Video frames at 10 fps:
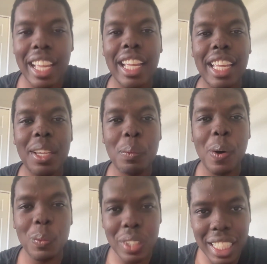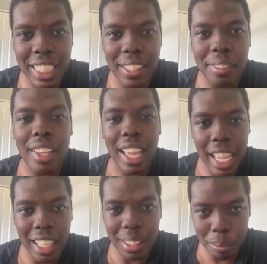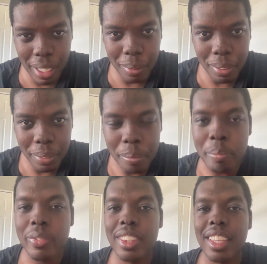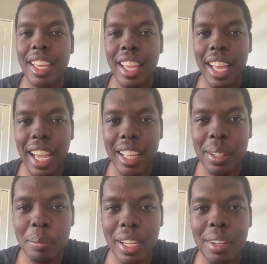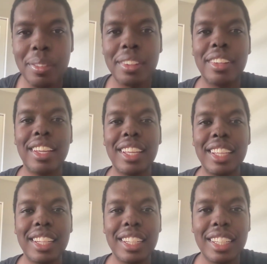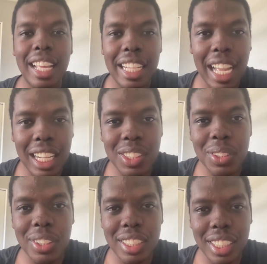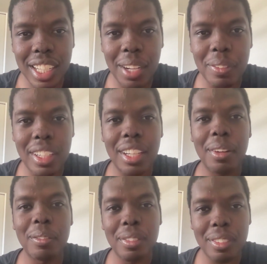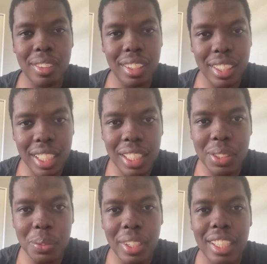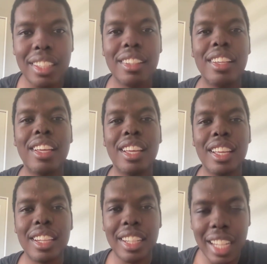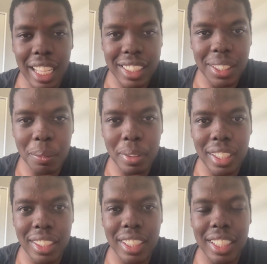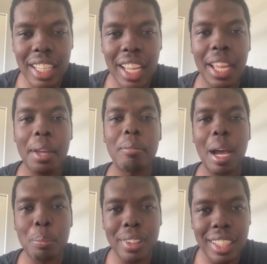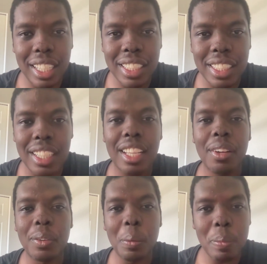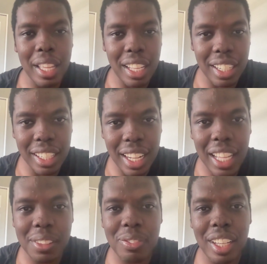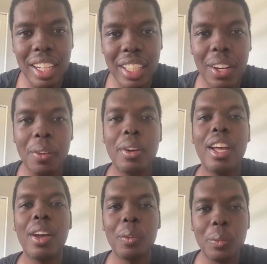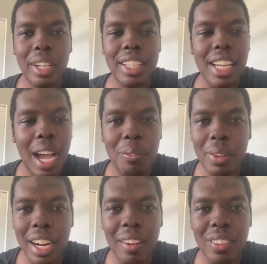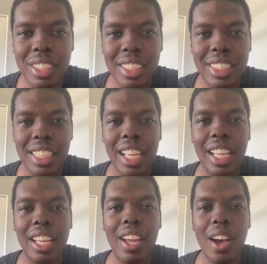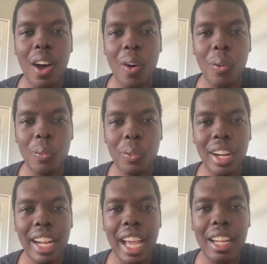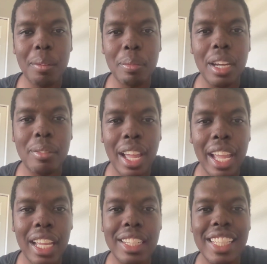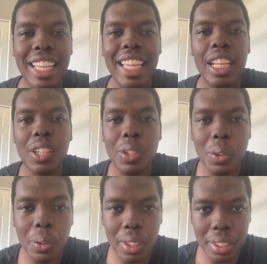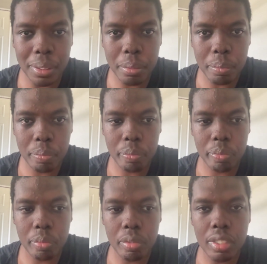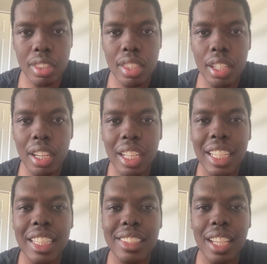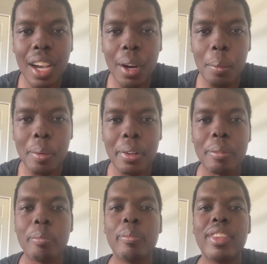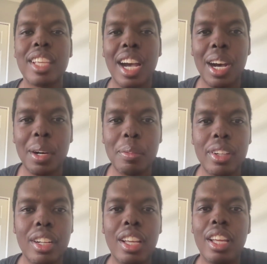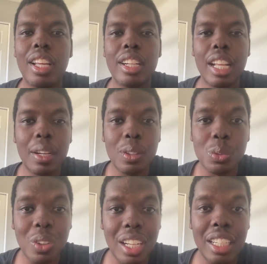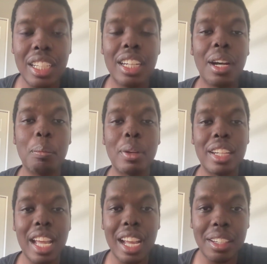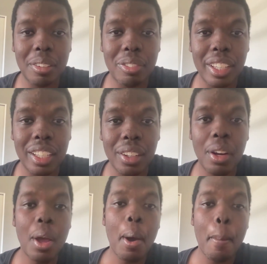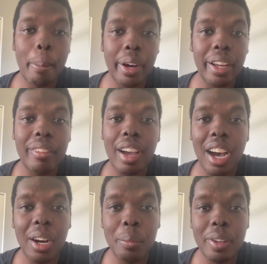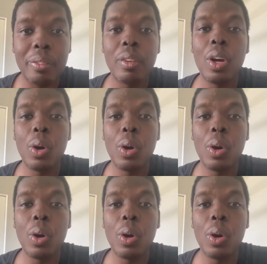and he won't leave Alabama. Alabama, they got Georgia coming up this week. That's going to be a good game. My prediction will be in the next video, but I'm going to just stay on what Alabama had to endure against Auburn. Auburn, they was running it up and down the field, but Auburn,